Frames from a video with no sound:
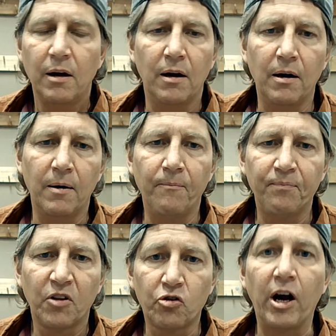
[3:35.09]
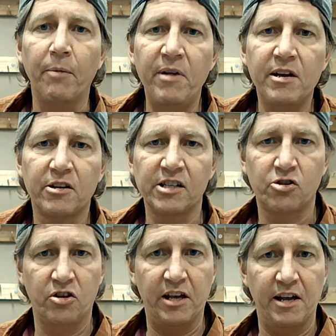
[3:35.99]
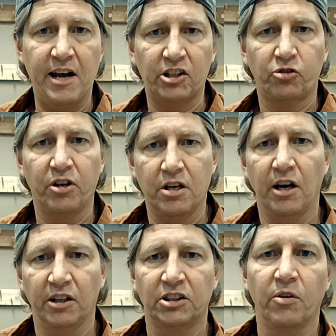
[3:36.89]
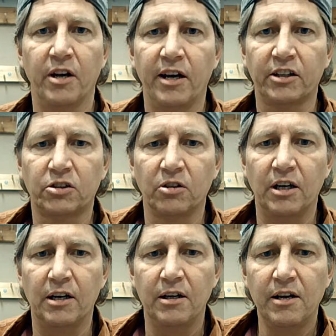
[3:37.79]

Try to make just that extra touch to it, the extra